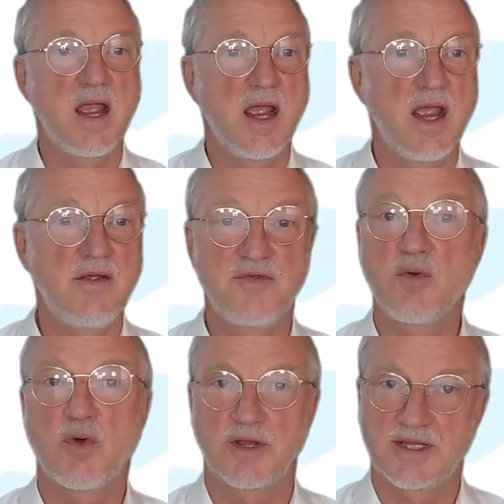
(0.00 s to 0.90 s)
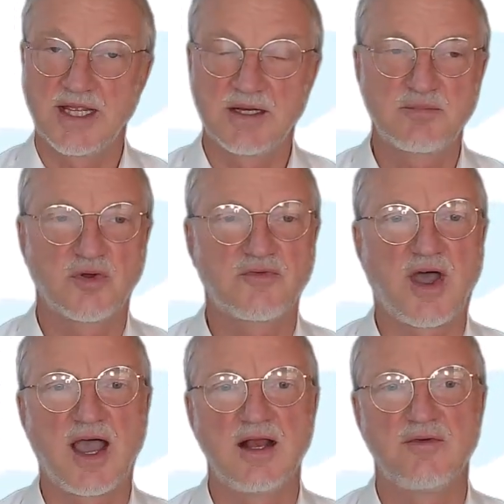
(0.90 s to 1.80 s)
If you want the input
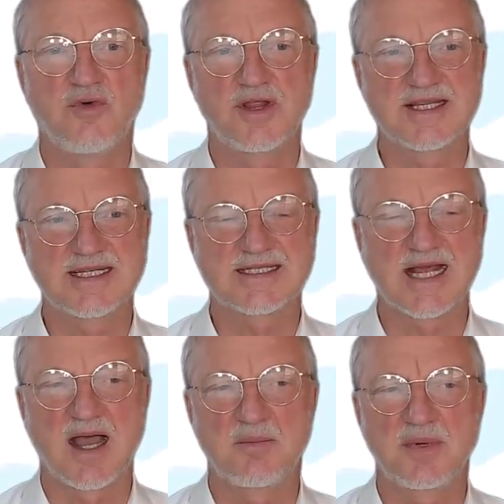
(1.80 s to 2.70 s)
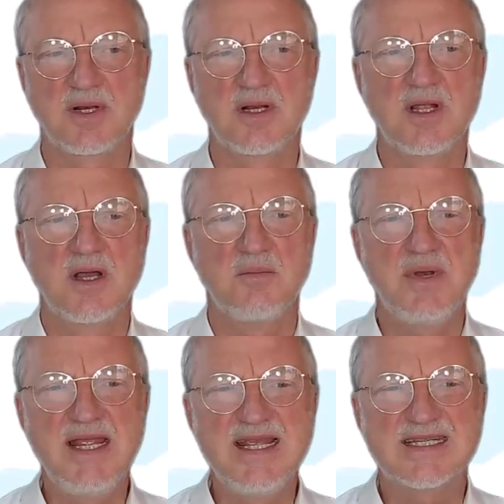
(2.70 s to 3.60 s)
file for this example,
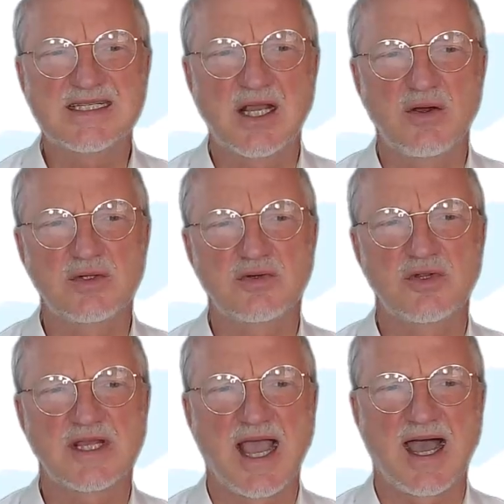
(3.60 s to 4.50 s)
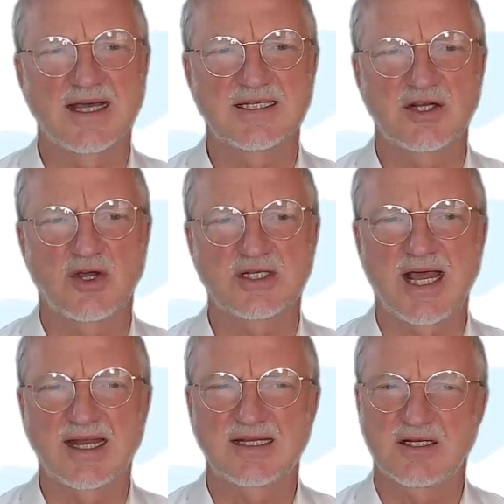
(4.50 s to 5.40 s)
please go to the
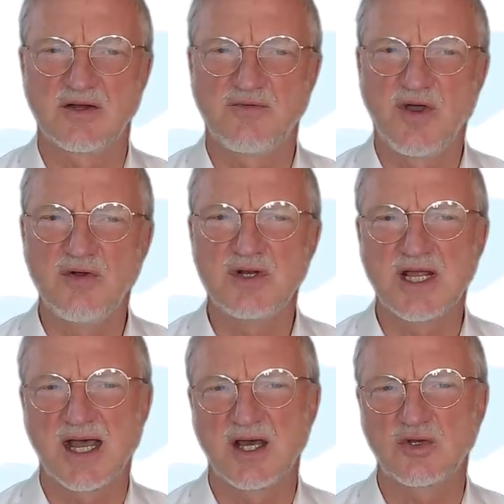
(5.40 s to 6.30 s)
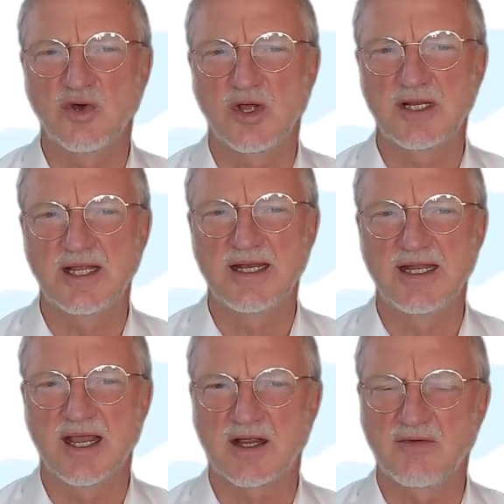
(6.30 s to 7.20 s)
ase.dat folder
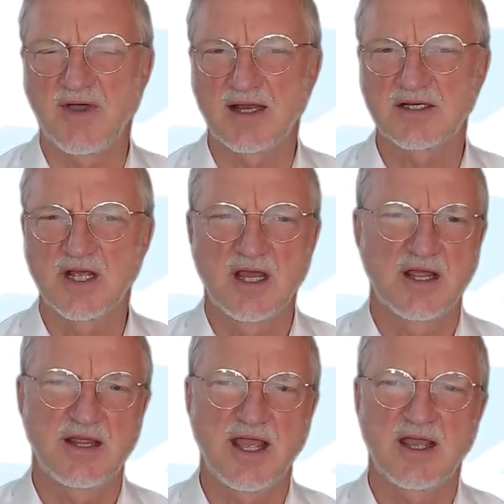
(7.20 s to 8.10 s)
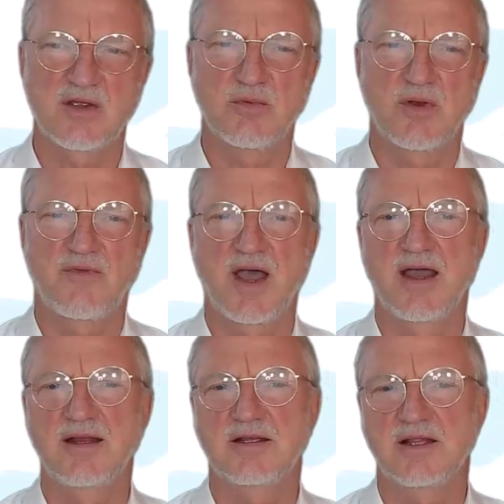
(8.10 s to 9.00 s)
nonlinear quad. There you will
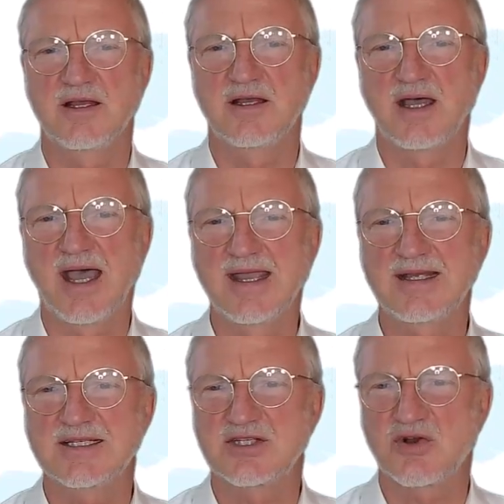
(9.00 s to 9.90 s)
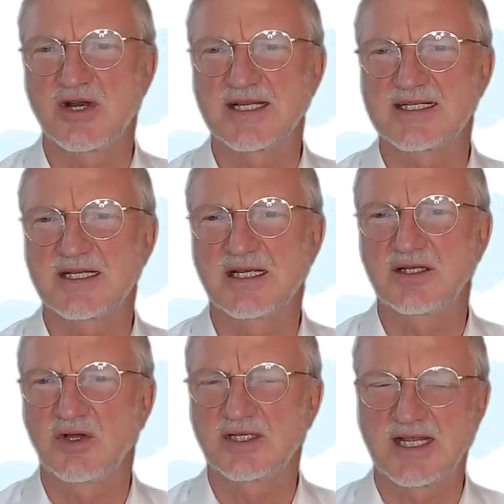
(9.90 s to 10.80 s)
find the
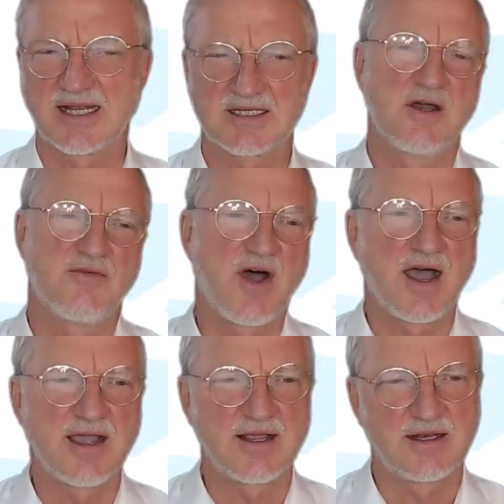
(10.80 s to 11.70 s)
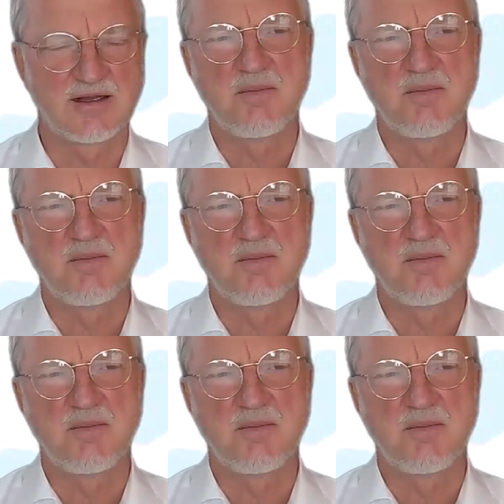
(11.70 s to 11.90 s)
eigenstress.dat file.